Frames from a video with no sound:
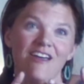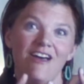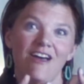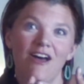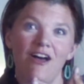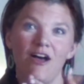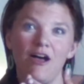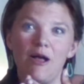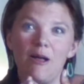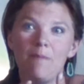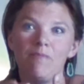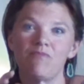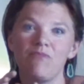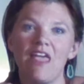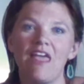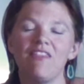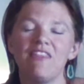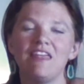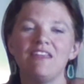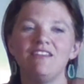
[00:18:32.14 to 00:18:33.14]
And
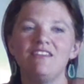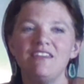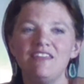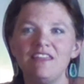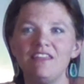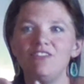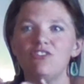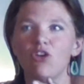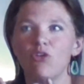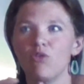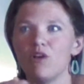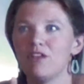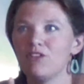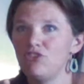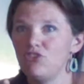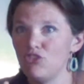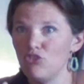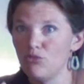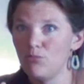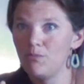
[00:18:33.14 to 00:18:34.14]
then D, don't
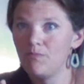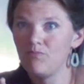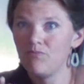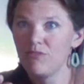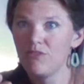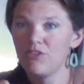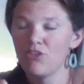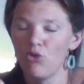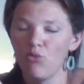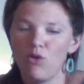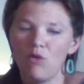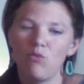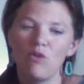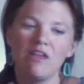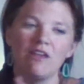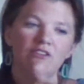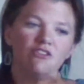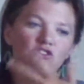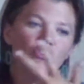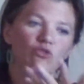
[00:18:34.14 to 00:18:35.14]
assume. So when we
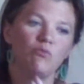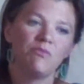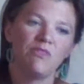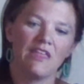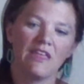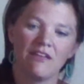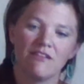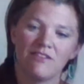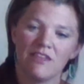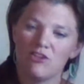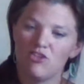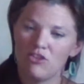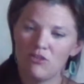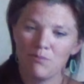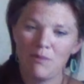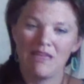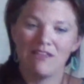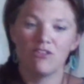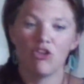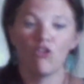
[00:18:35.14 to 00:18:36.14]
assume things, it just
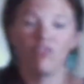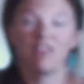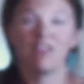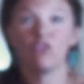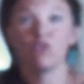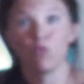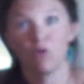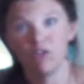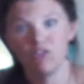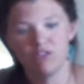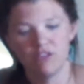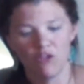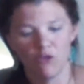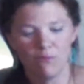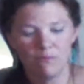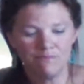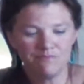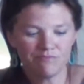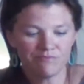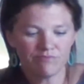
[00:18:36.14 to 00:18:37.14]
makes all things worse.
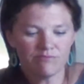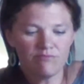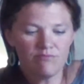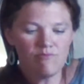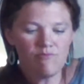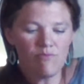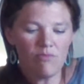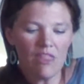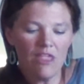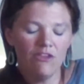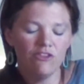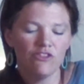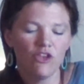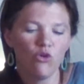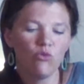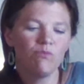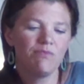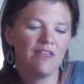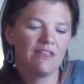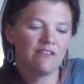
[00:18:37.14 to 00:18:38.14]

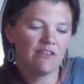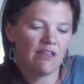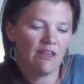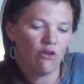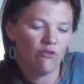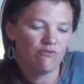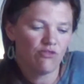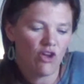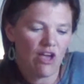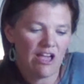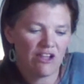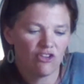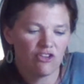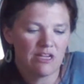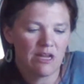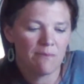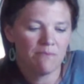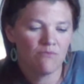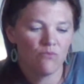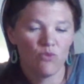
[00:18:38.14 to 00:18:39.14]
So that's a helpful
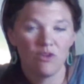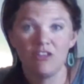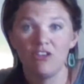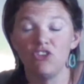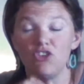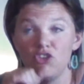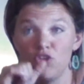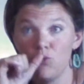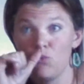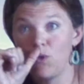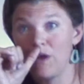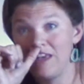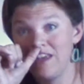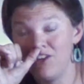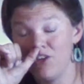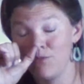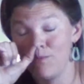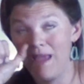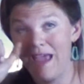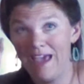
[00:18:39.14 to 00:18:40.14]
acronym, what to do when
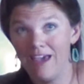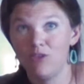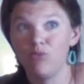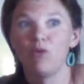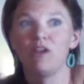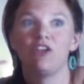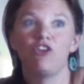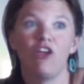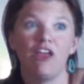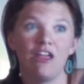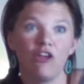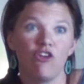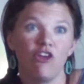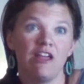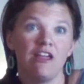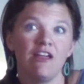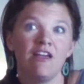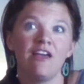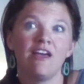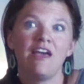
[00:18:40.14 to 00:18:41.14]
you're mad, when you're
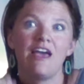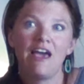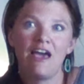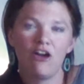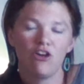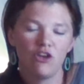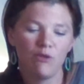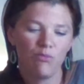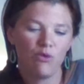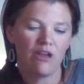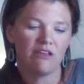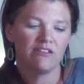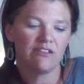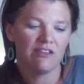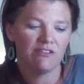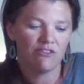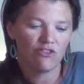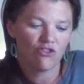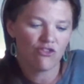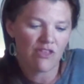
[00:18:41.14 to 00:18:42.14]
angry, how to
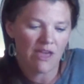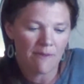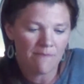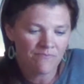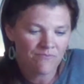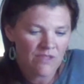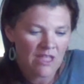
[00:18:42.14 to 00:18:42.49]
process through that.